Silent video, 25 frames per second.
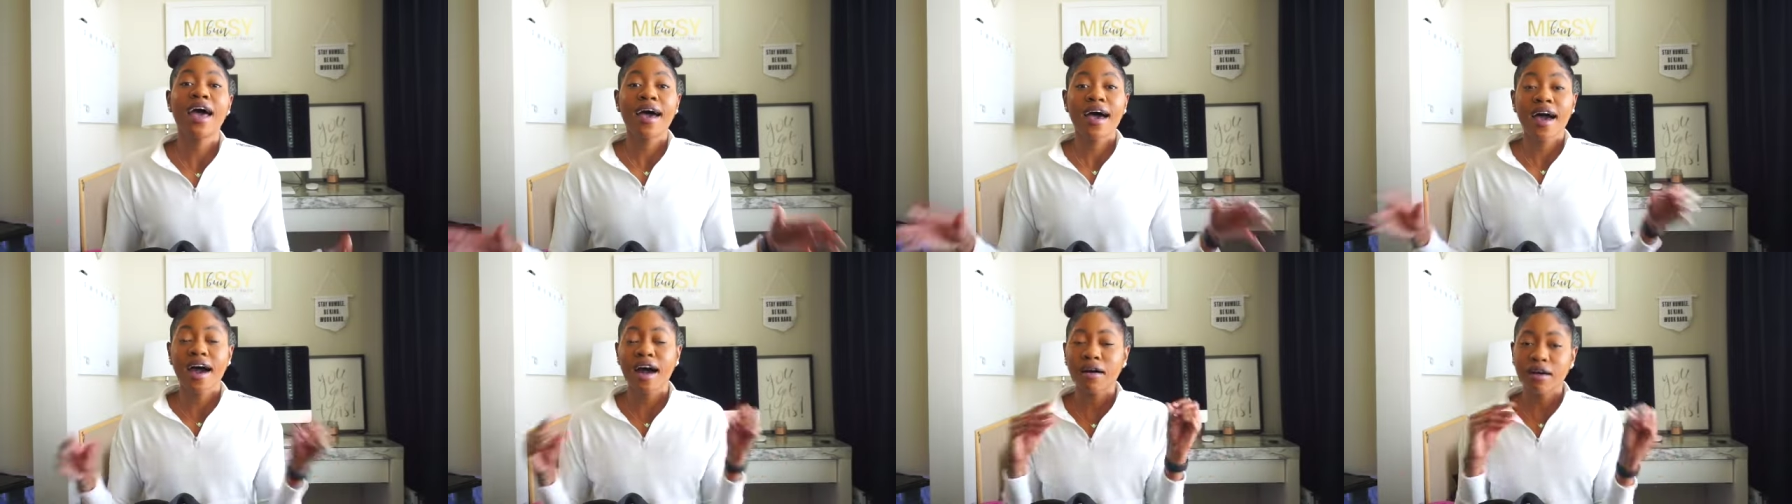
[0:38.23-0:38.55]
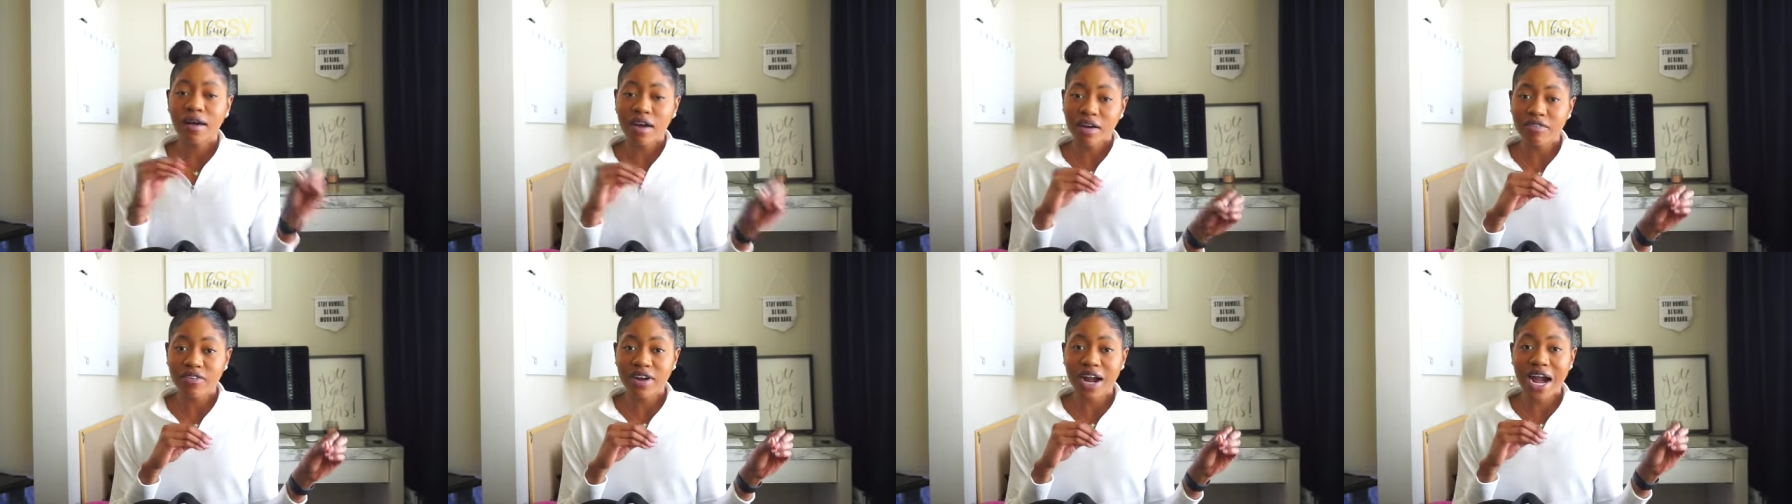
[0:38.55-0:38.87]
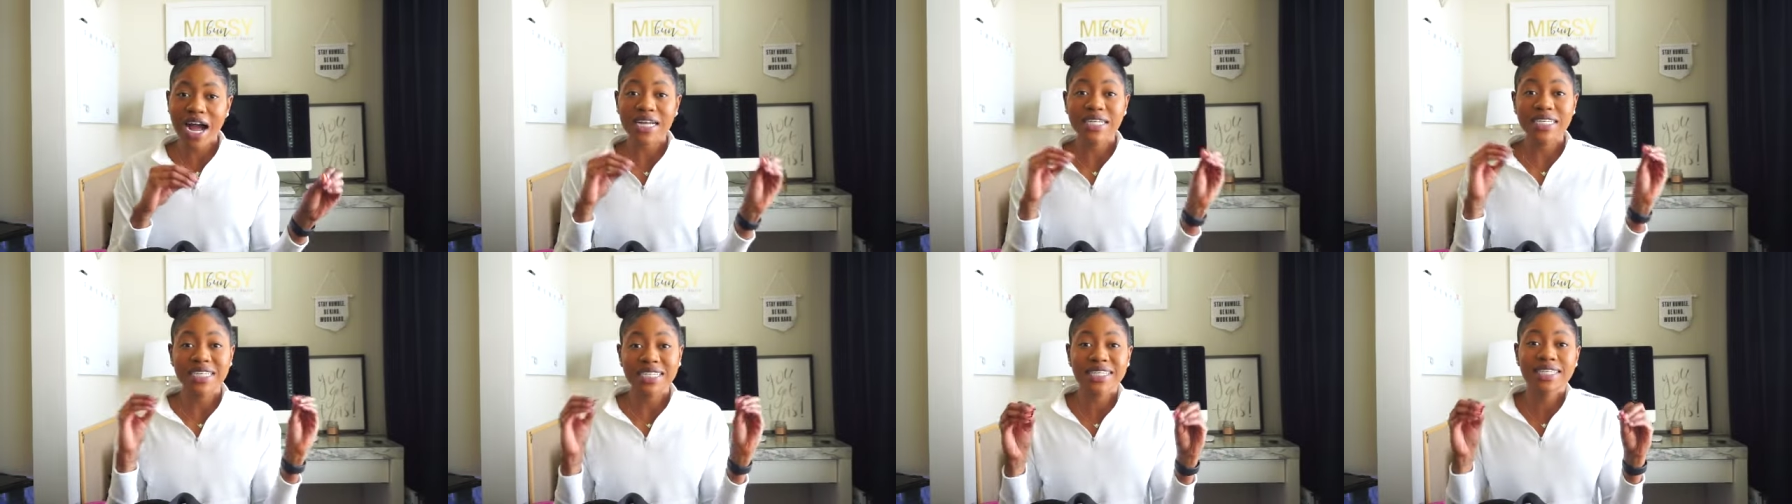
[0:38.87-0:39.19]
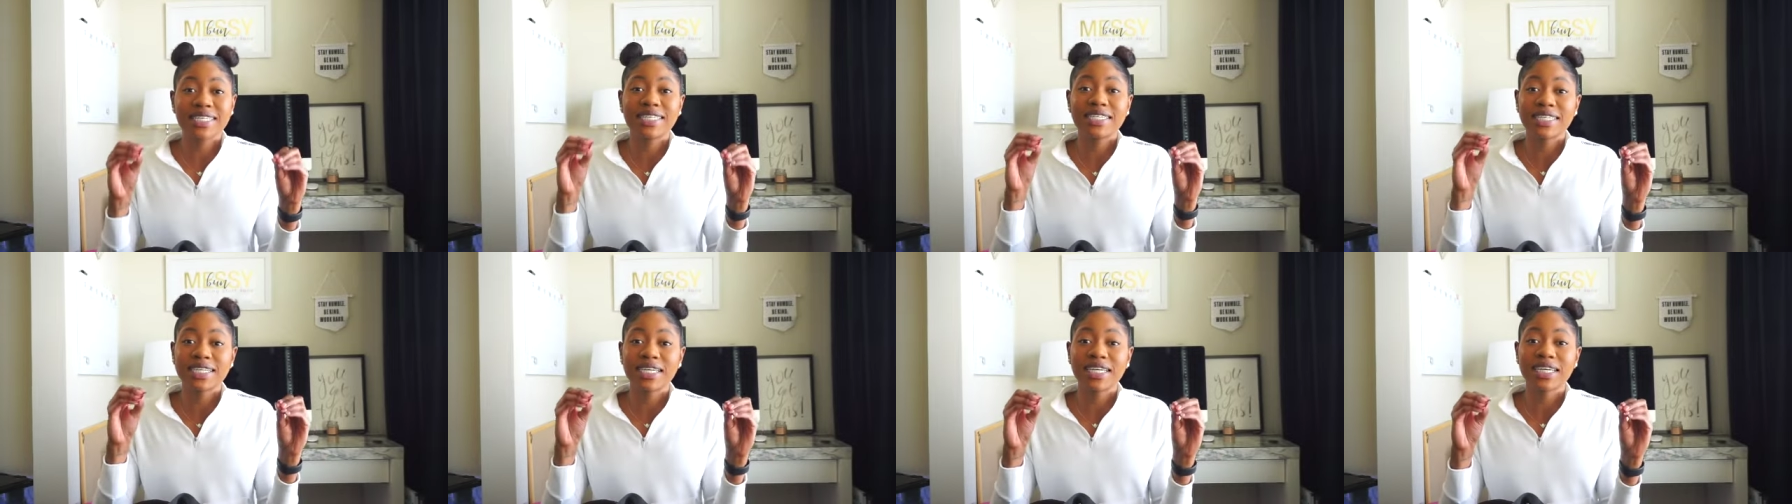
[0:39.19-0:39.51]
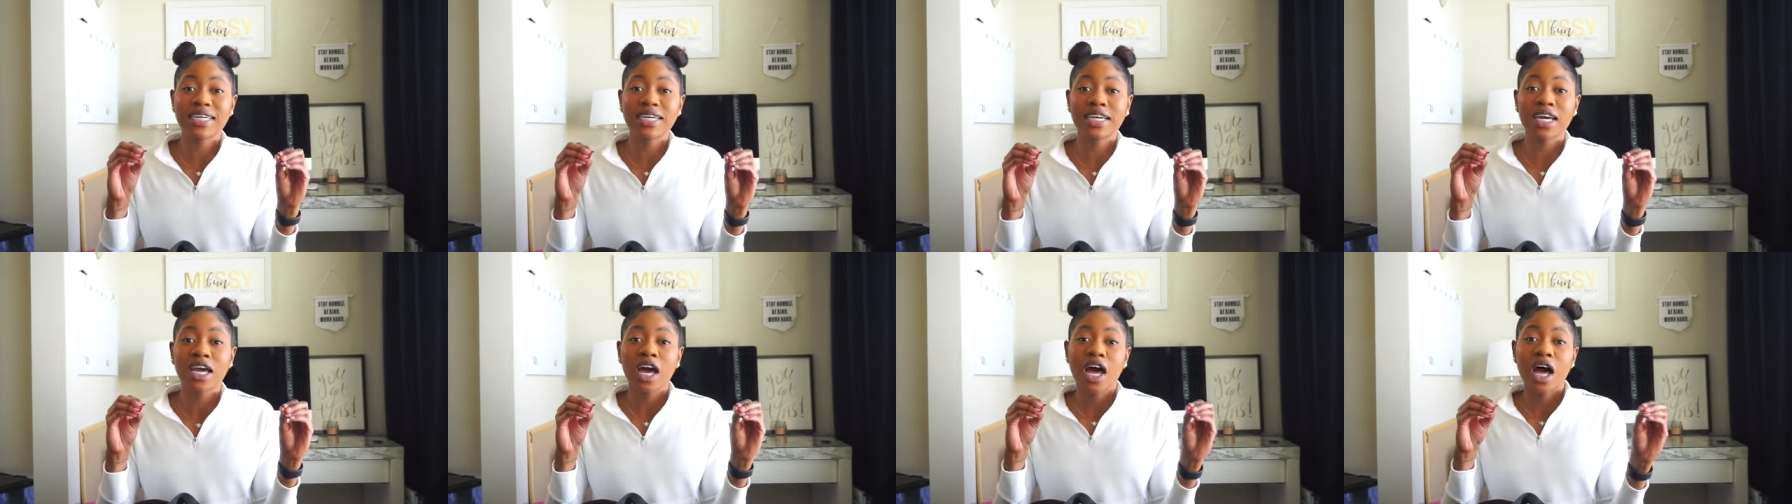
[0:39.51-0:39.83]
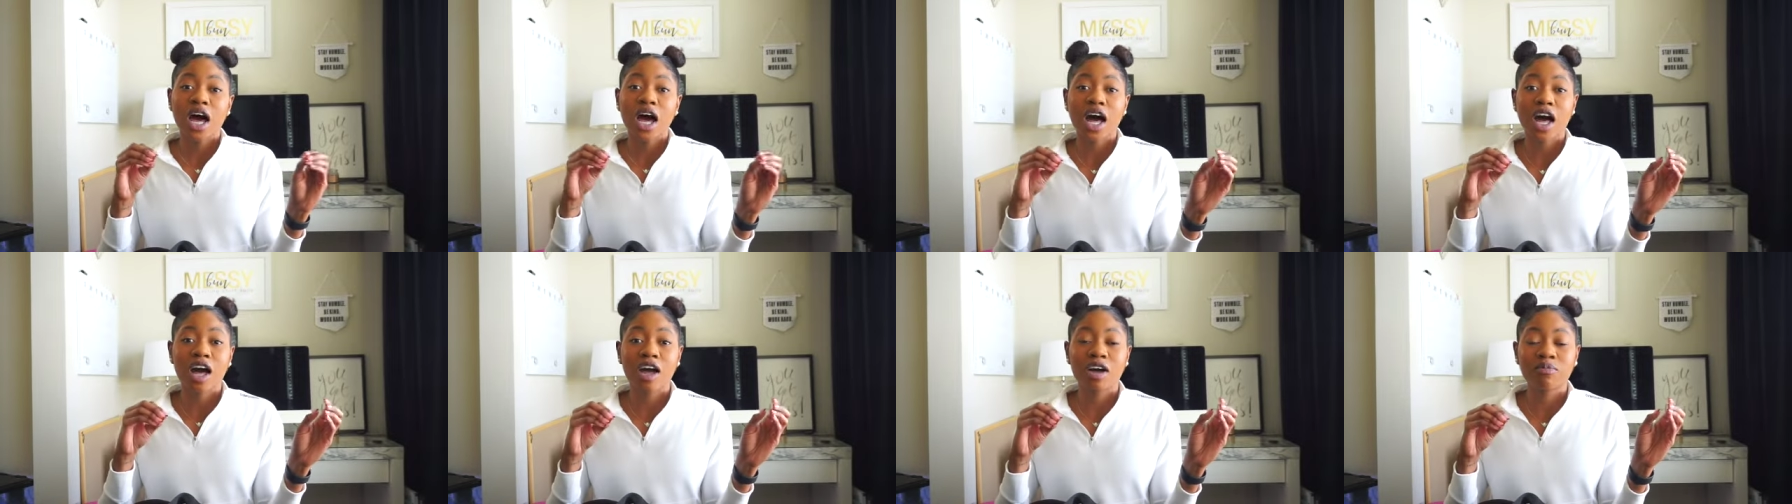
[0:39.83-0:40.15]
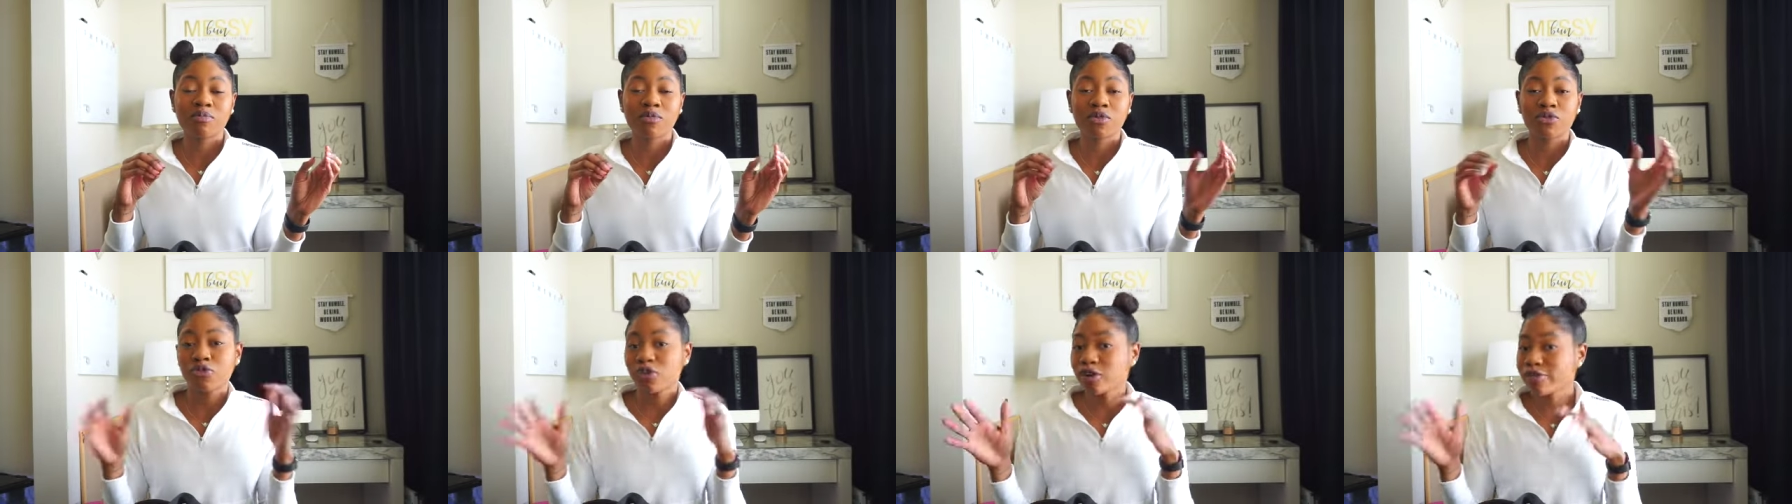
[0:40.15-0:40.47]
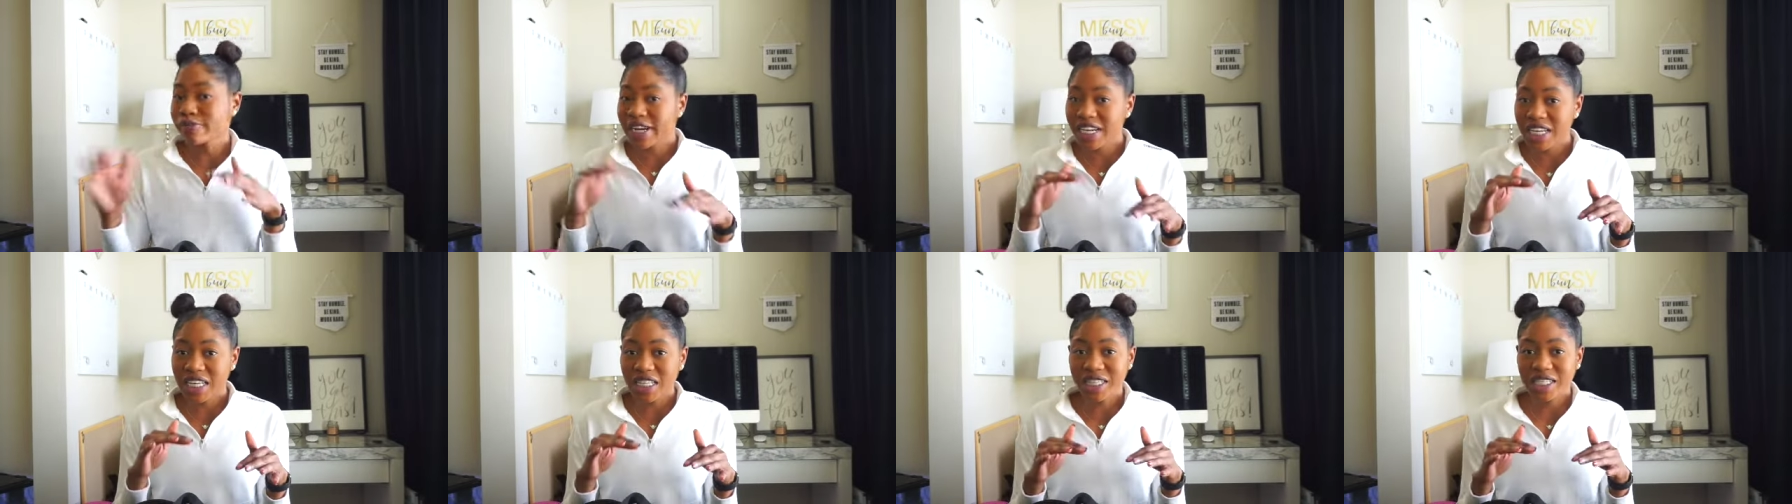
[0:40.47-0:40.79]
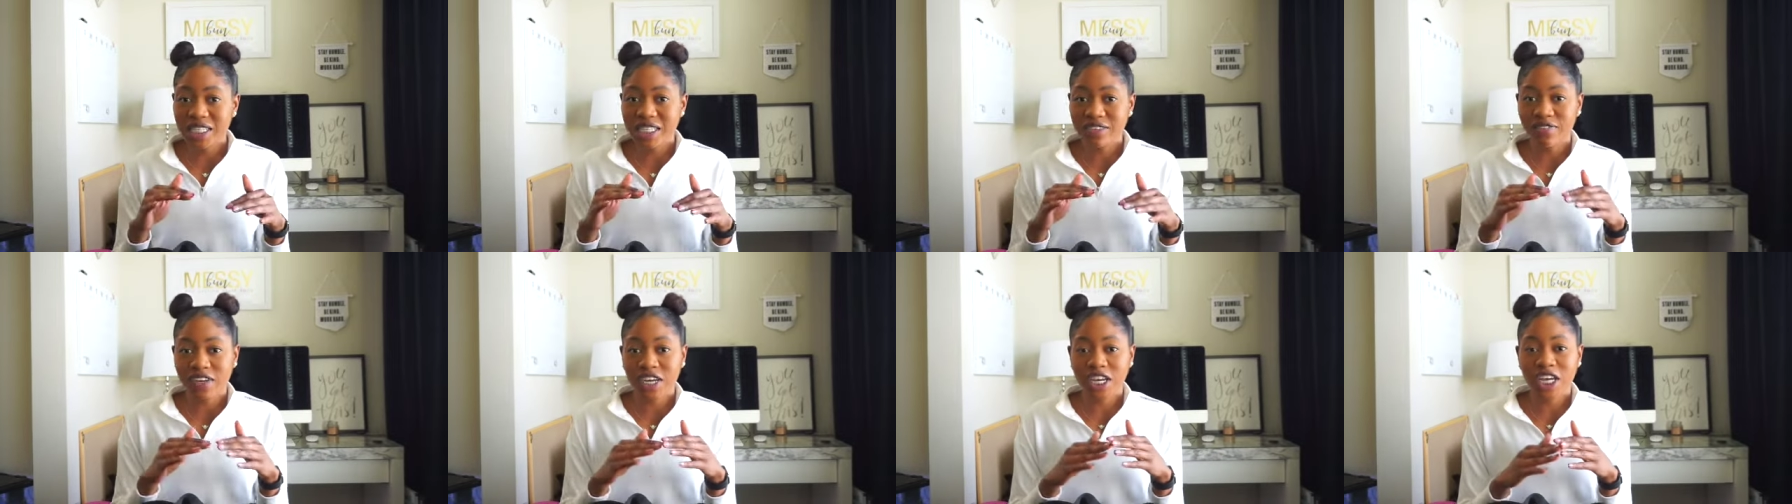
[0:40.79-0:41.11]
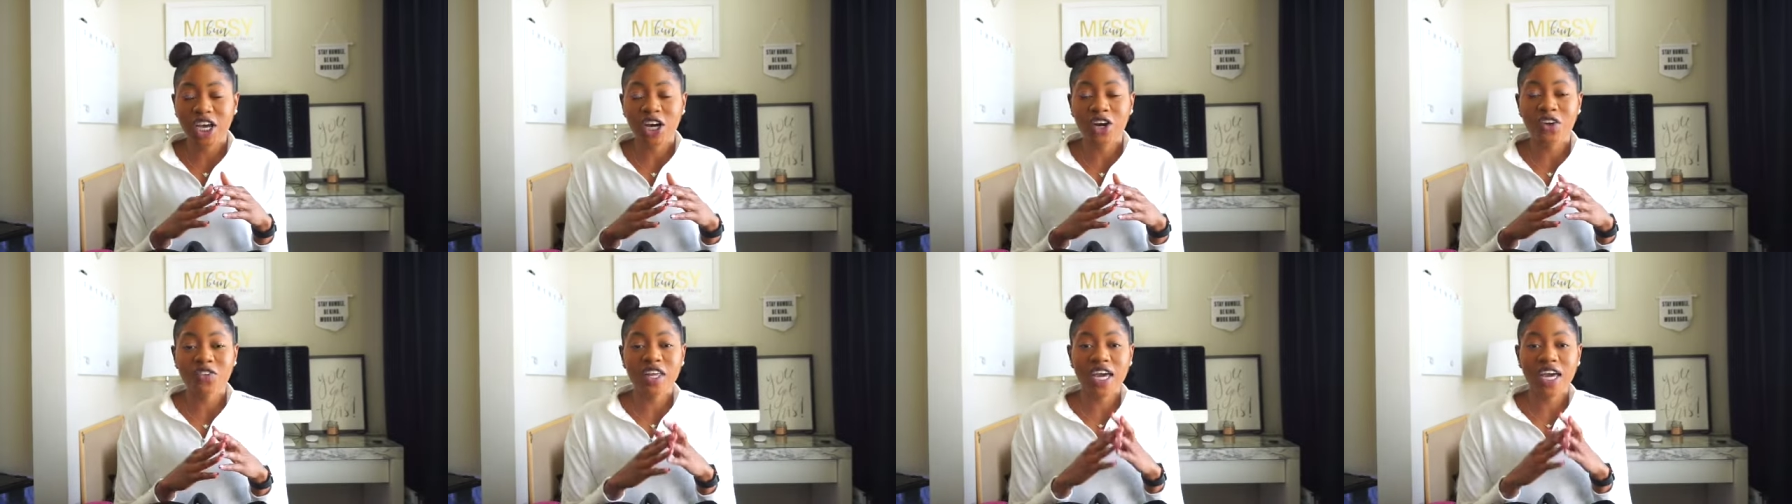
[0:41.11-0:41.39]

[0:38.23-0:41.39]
However, I did see um, before making this video,